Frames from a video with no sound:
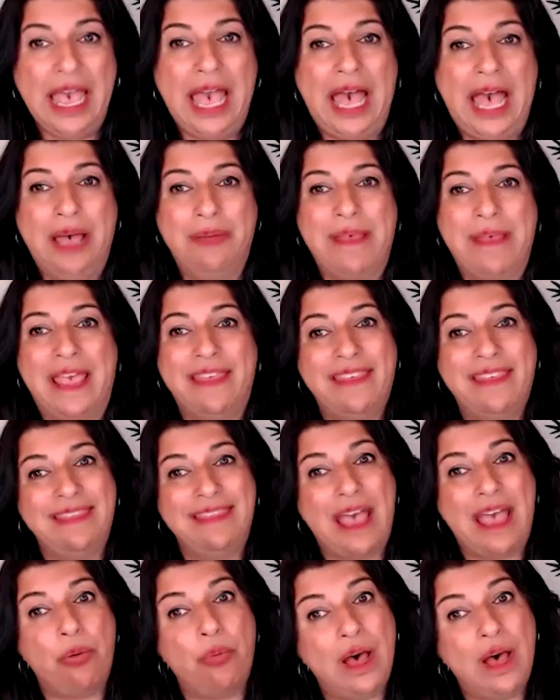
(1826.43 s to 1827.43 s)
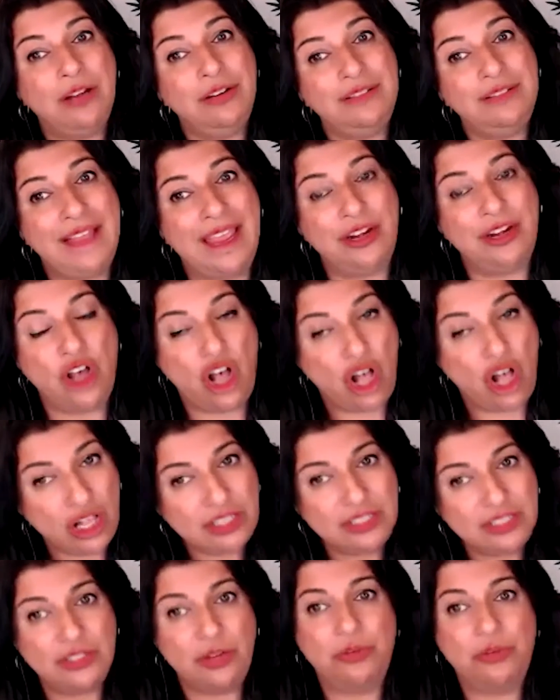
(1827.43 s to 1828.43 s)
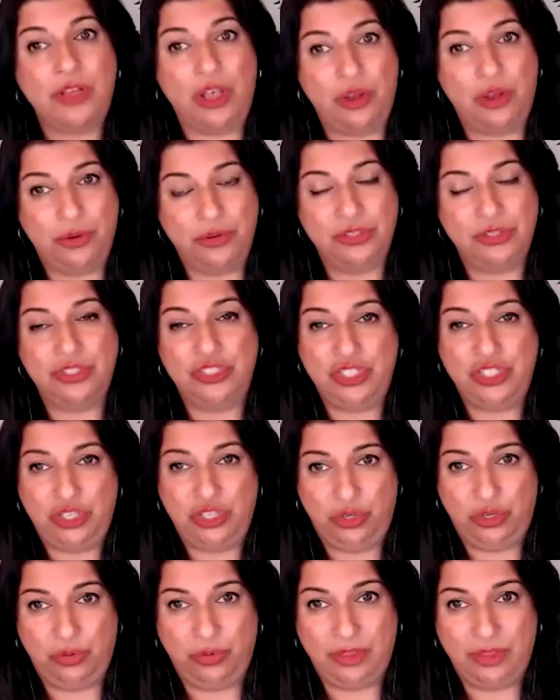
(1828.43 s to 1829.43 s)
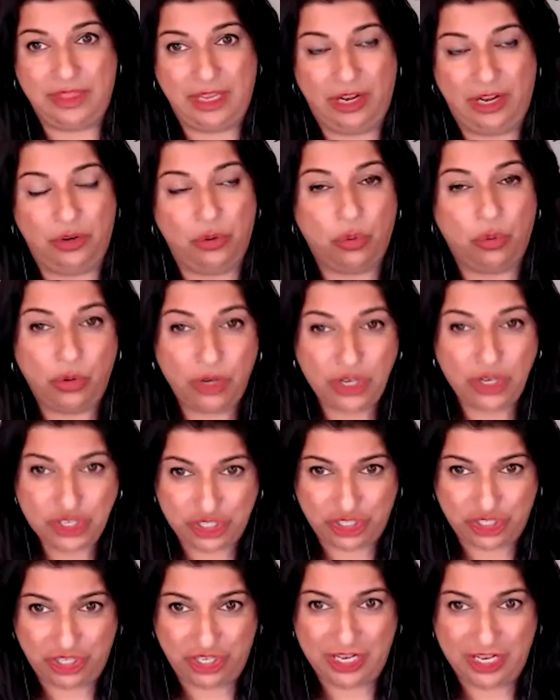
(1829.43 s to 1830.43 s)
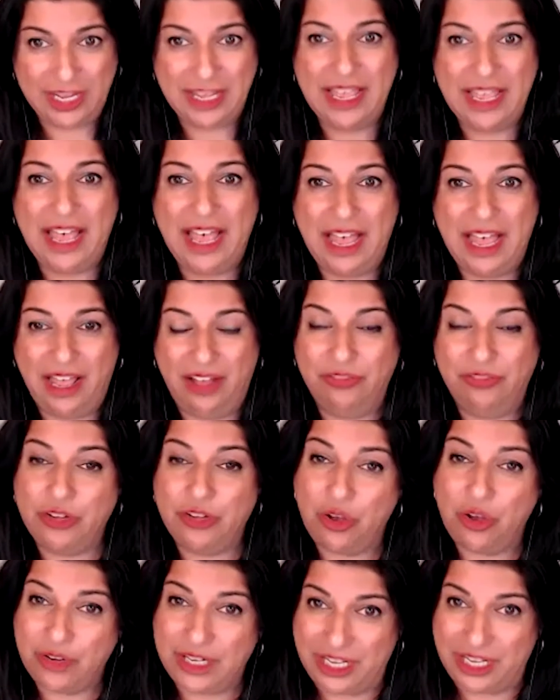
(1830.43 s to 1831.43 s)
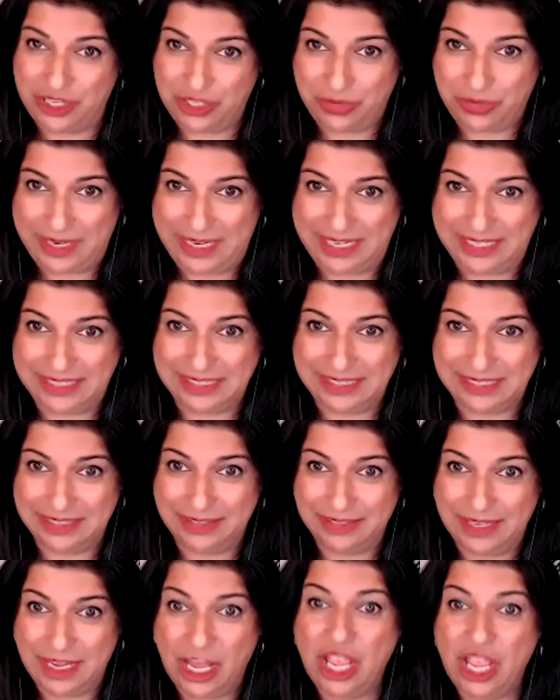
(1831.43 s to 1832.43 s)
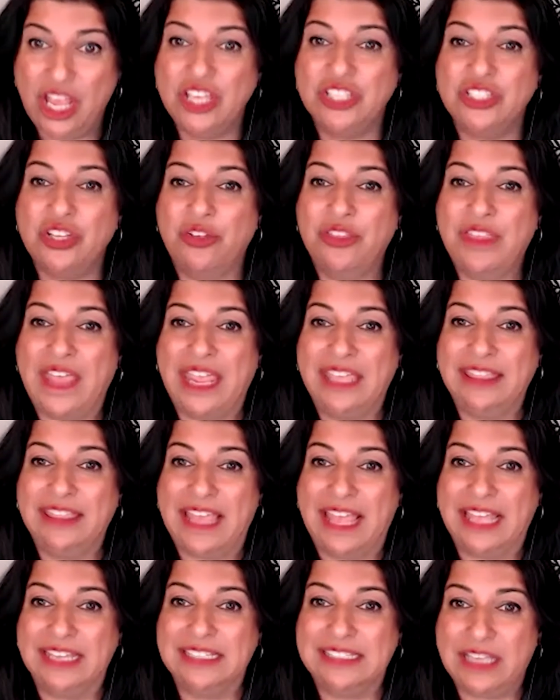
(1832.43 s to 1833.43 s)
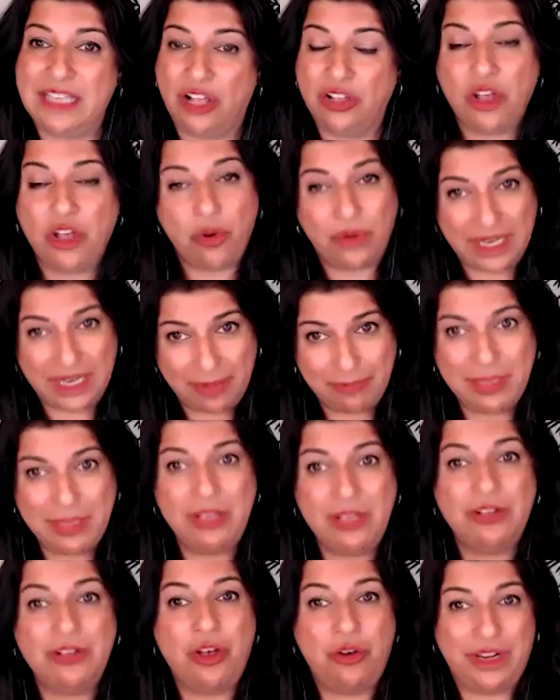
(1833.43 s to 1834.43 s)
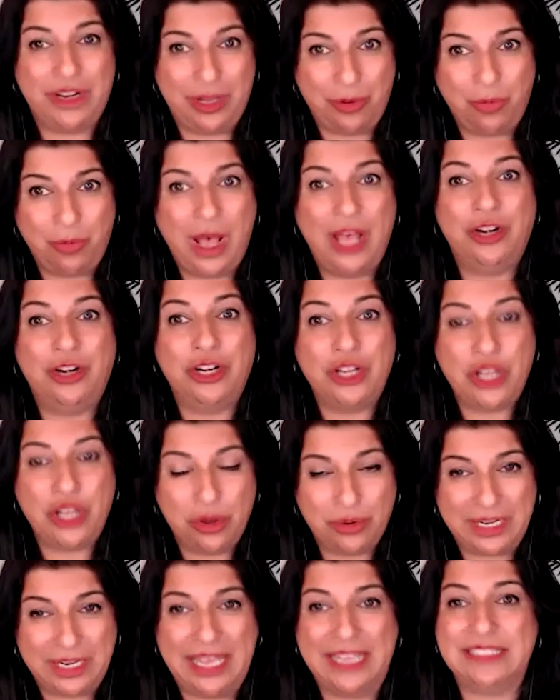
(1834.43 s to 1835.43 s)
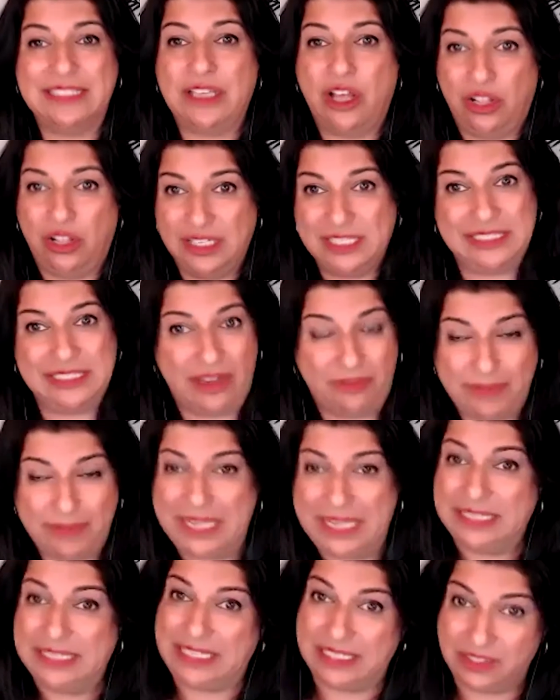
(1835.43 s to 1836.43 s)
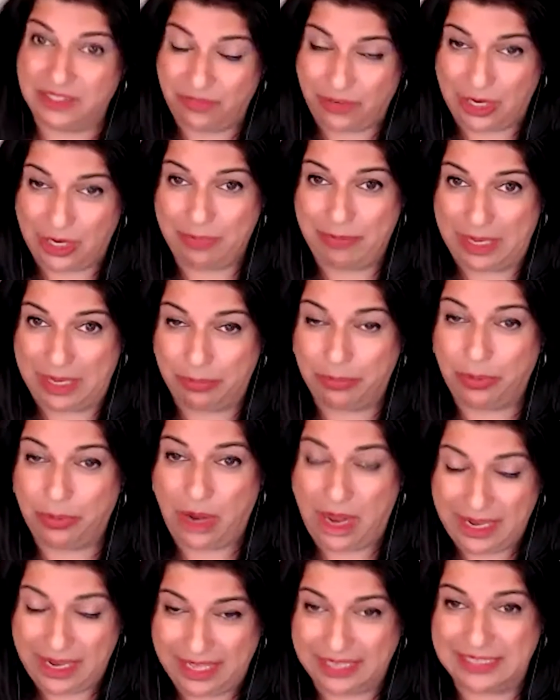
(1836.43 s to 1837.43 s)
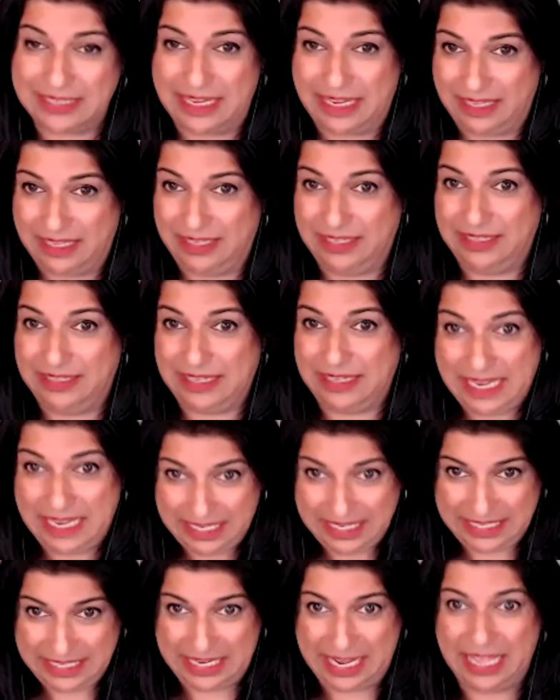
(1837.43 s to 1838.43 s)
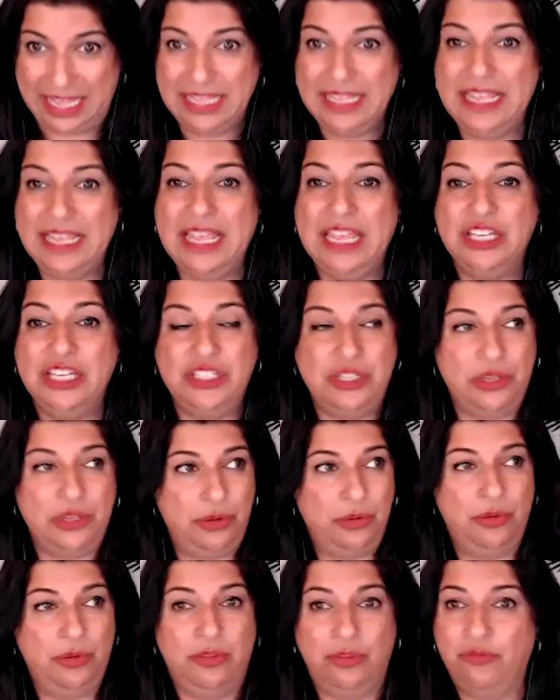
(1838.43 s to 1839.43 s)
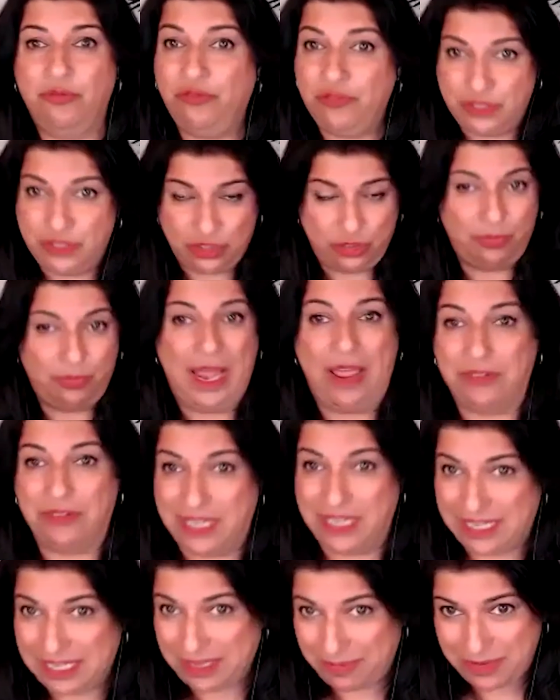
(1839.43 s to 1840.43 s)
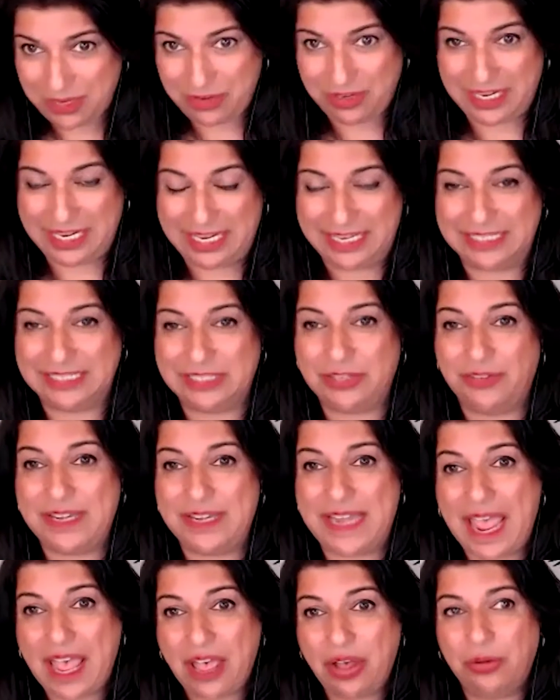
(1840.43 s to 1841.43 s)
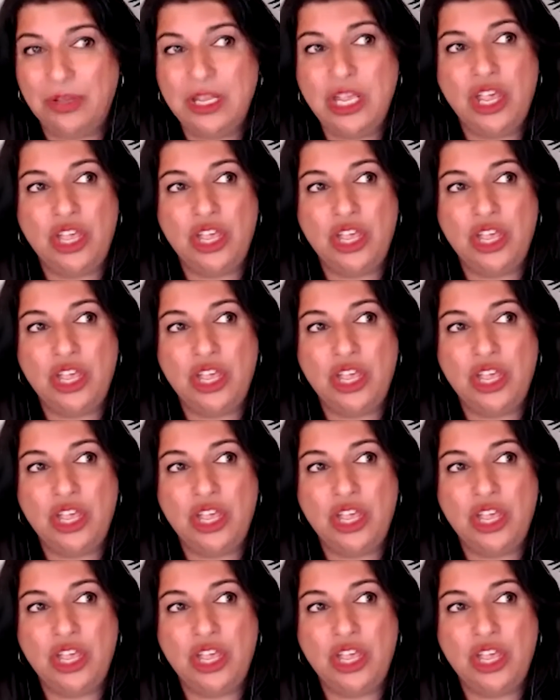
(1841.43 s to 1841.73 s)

Um, and then that water line also goes to their orchard of coconut trees. So mm-hmm. they then sell coconut milk, coconut water, coconuts, all this stuff because it's a very big product in India to surrounding communities. So now